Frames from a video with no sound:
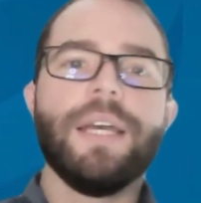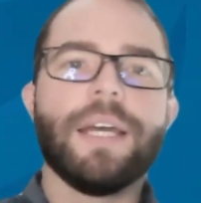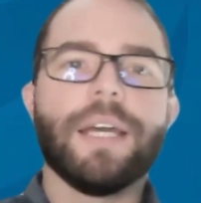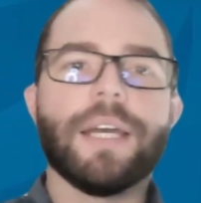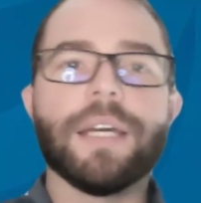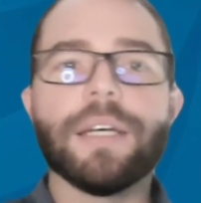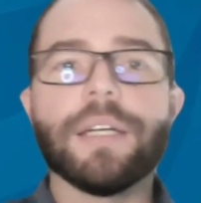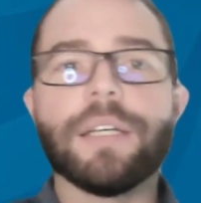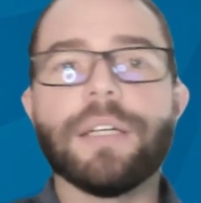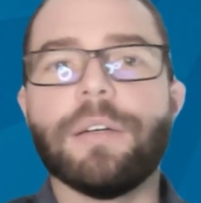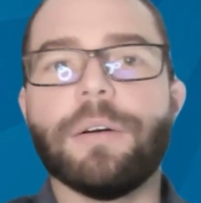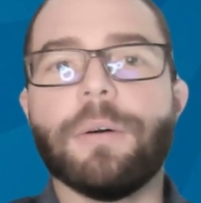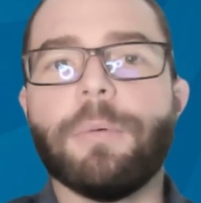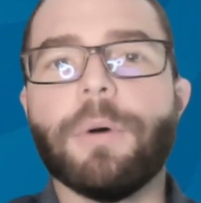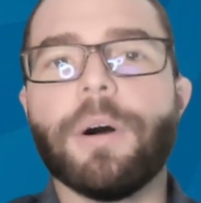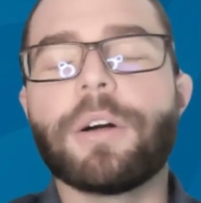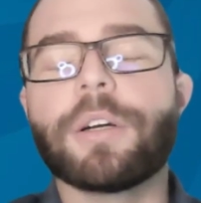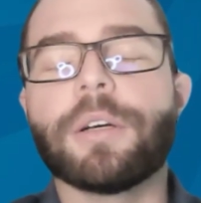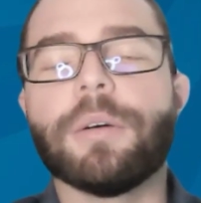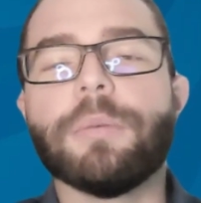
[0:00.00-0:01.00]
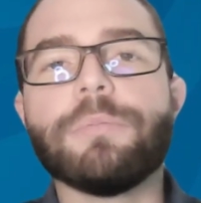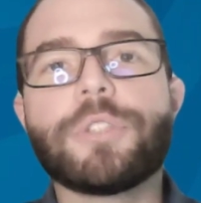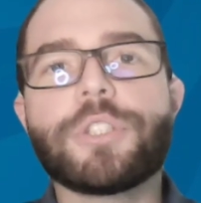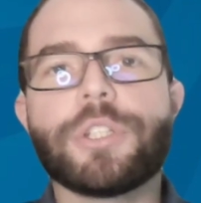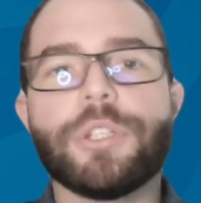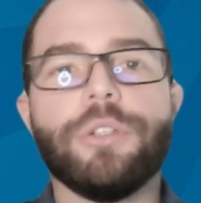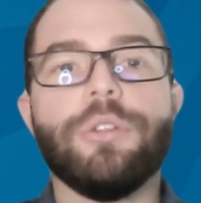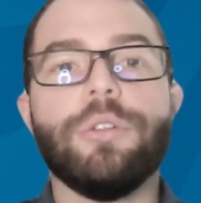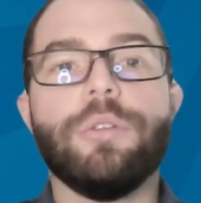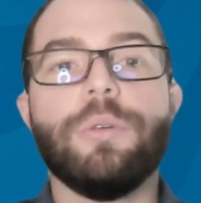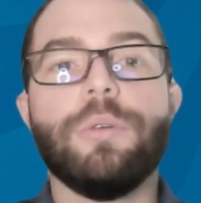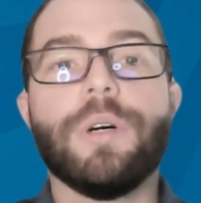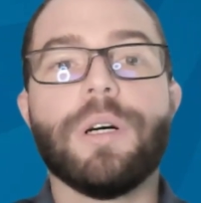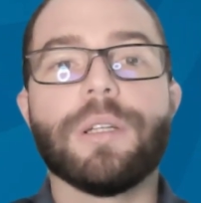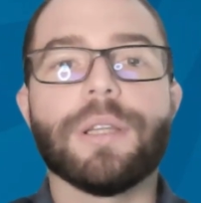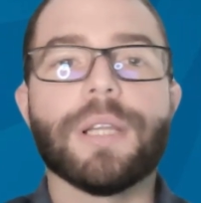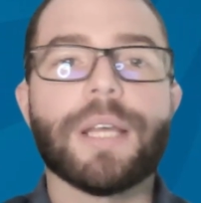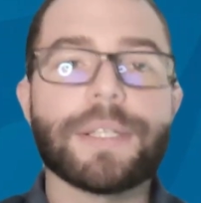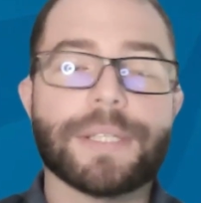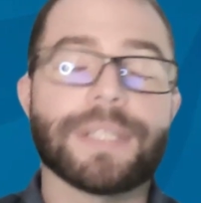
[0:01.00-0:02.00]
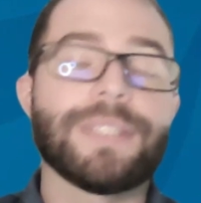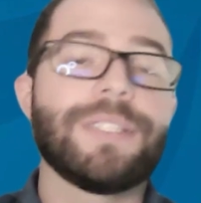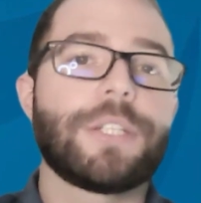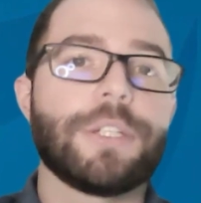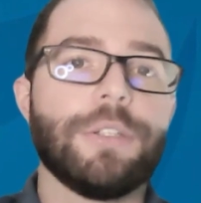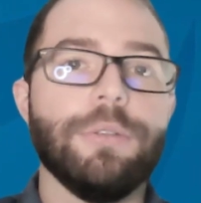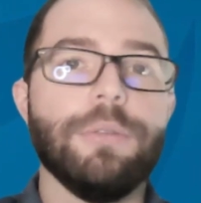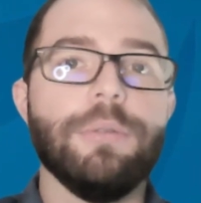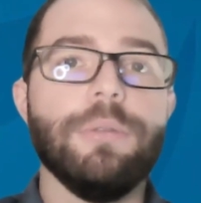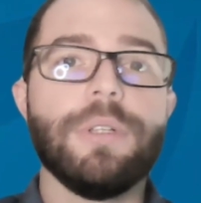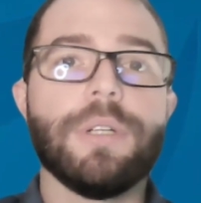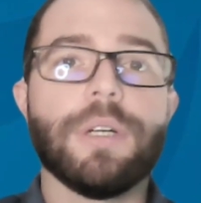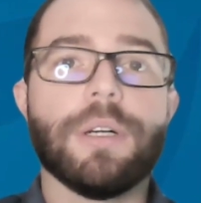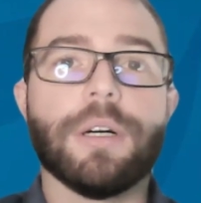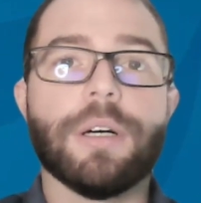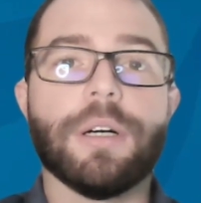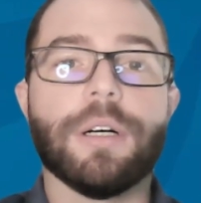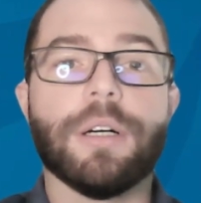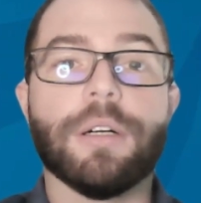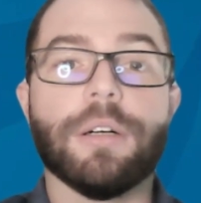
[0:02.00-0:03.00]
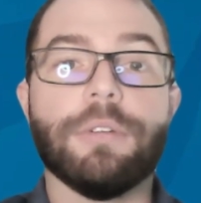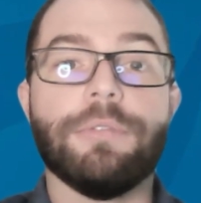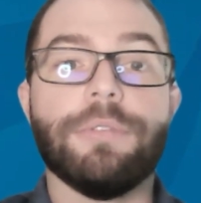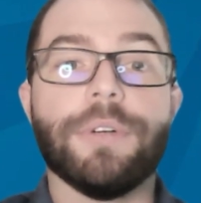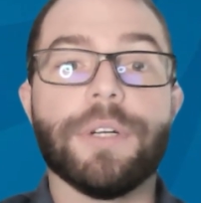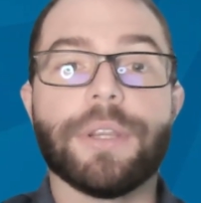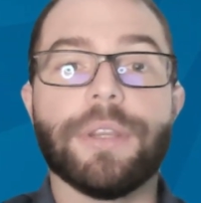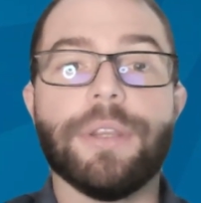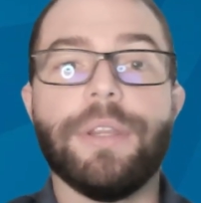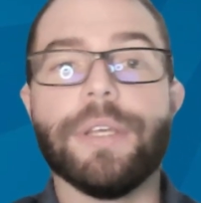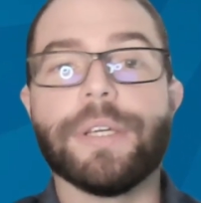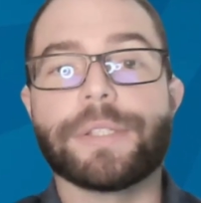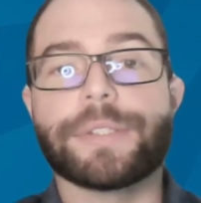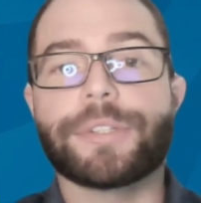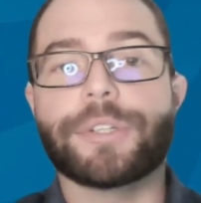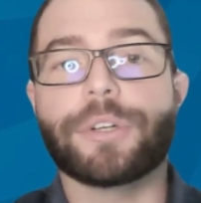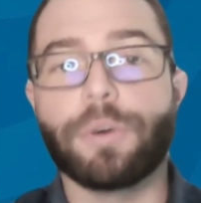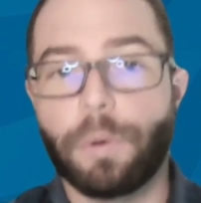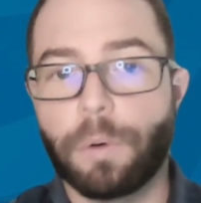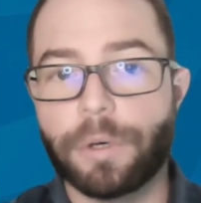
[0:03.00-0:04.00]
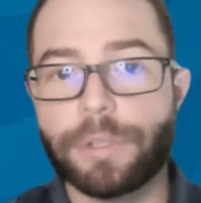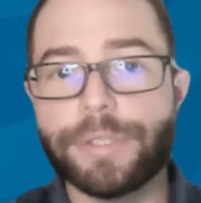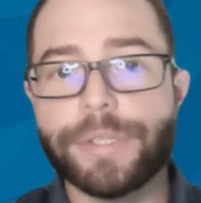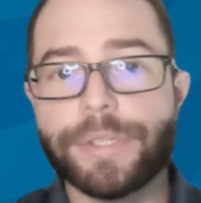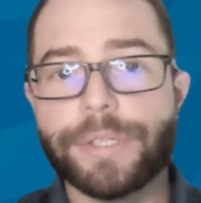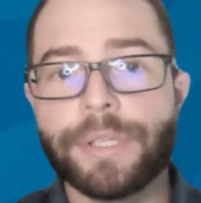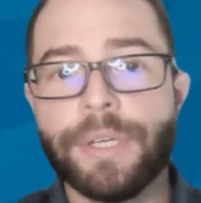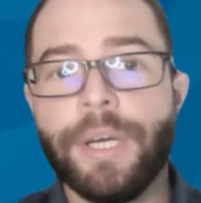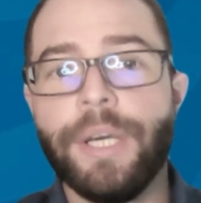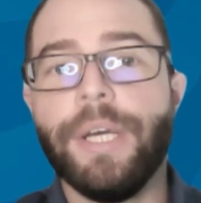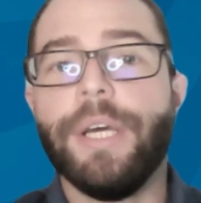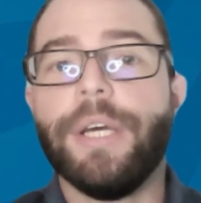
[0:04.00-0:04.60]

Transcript: Hey, welcome to lesson two of this course.